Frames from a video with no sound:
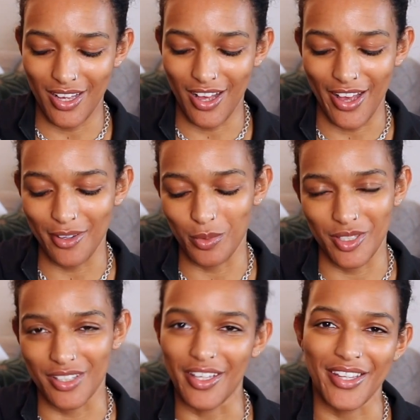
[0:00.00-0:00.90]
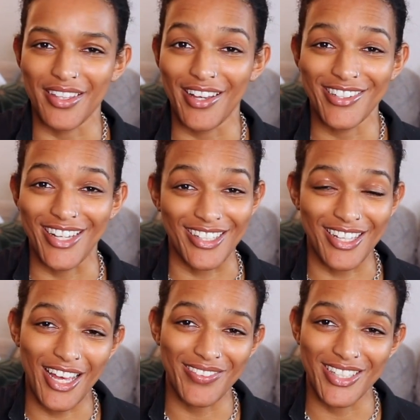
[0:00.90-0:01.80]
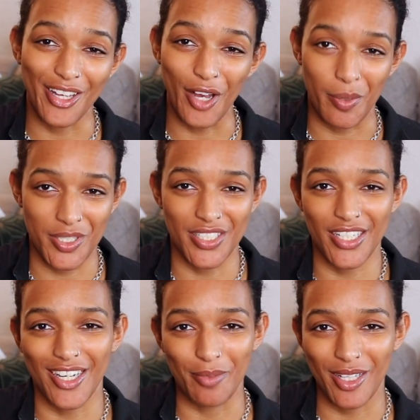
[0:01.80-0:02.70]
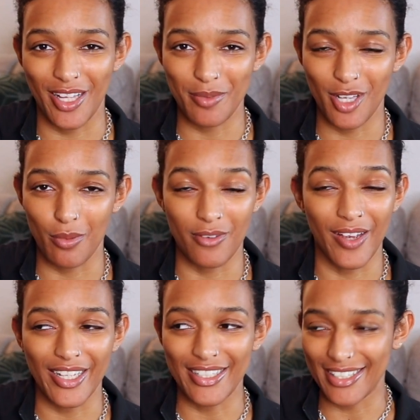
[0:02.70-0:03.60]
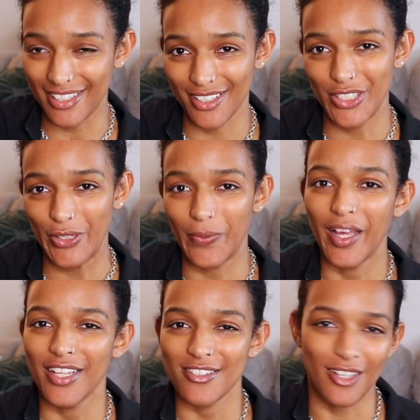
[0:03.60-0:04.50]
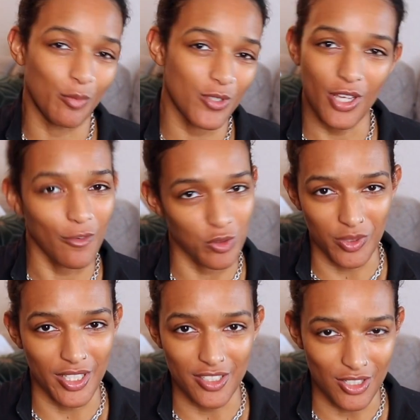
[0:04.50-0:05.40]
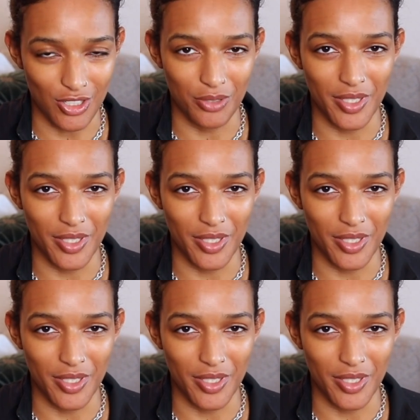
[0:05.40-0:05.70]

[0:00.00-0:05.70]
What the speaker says: I really like that. I like having the option to carry my laptop if I needed to. It's not the most comfortable thing to do.